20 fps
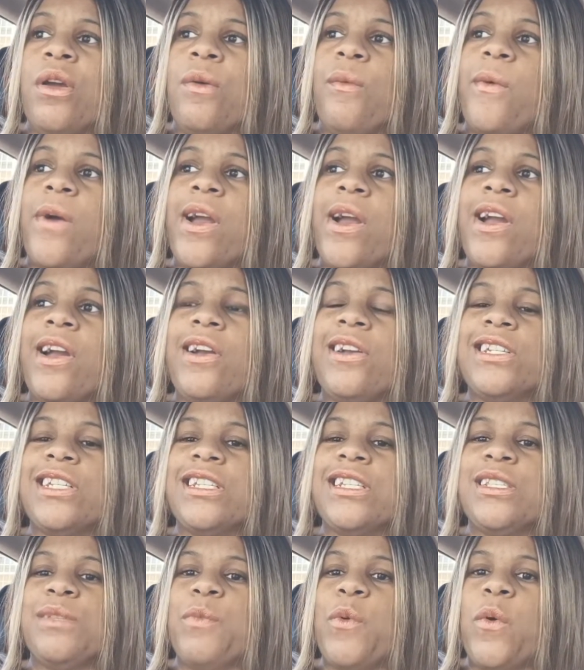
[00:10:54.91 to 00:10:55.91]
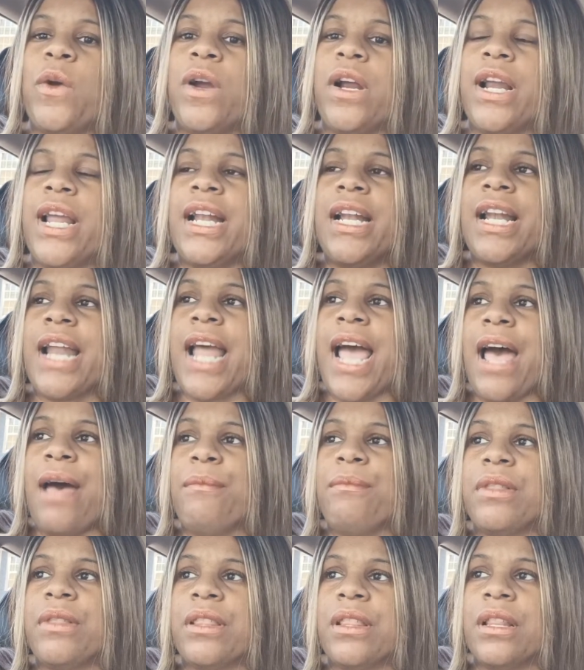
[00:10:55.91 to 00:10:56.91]
work, or just more
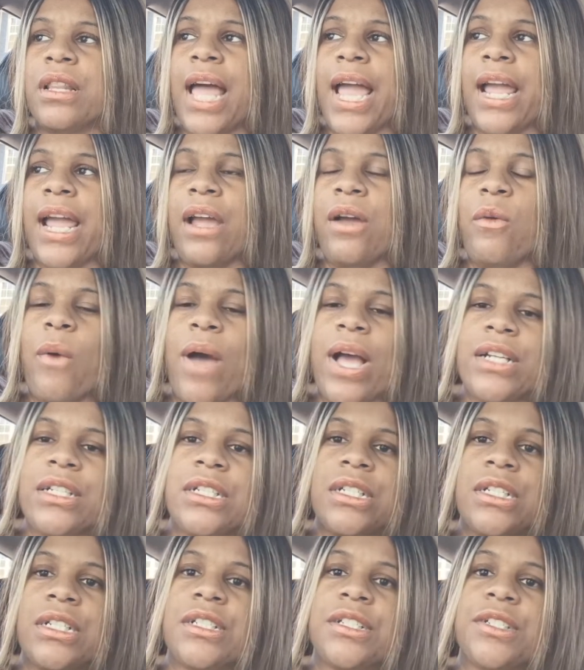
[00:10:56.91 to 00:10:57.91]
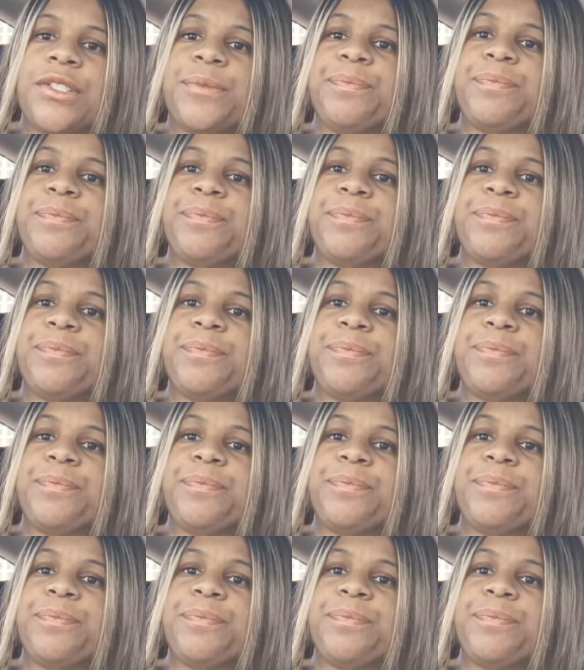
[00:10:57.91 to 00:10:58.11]
in-depth like questions,